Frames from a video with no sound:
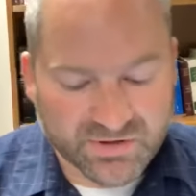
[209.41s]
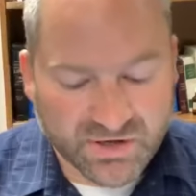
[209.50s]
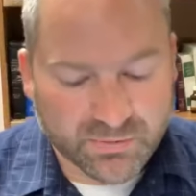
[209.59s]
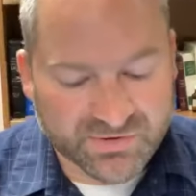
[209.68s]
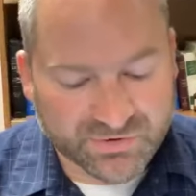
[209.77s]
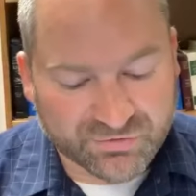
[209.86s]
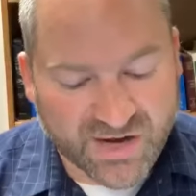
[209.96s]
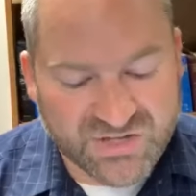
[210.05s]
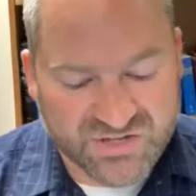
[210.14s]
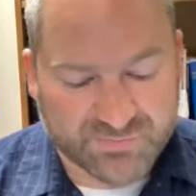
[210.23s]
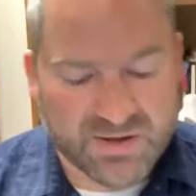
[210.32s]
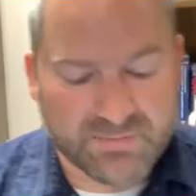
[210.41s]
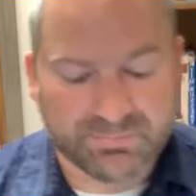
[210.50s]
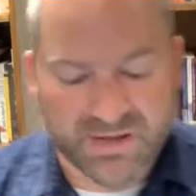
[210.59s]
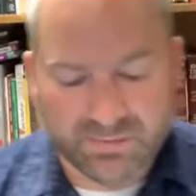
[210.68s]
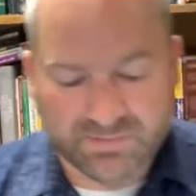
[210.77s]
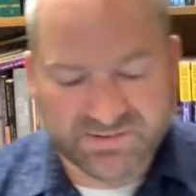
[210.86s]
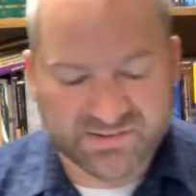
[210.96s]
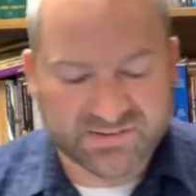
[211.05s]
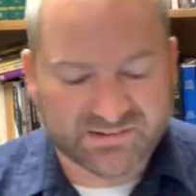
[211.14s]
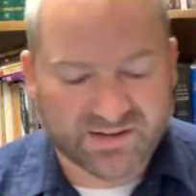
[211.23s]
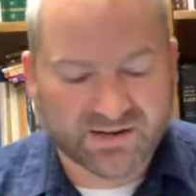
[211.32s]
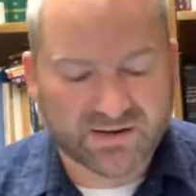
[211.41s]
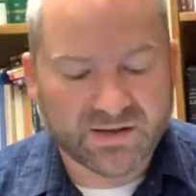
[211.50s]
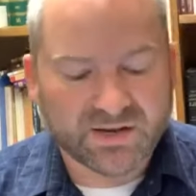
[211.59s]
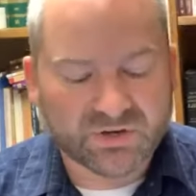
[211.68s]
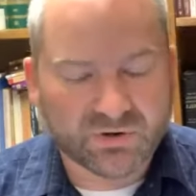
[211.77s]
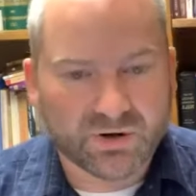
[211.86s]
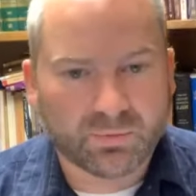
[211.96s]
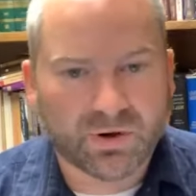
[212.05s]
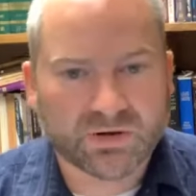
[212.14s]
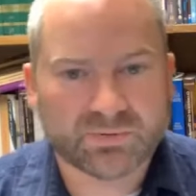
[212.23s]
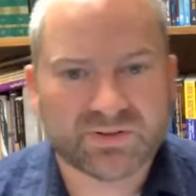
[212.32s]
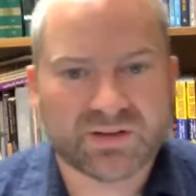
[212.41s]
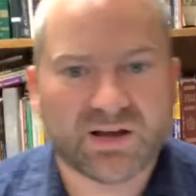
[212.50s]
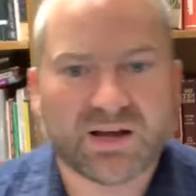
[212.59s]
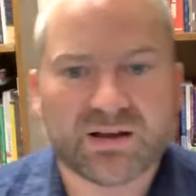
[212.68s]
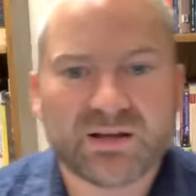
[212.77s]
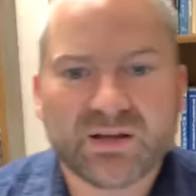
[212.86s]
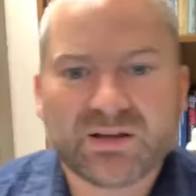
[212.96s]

Noah was a righteous man, blameless in his sight. Noah walked with God.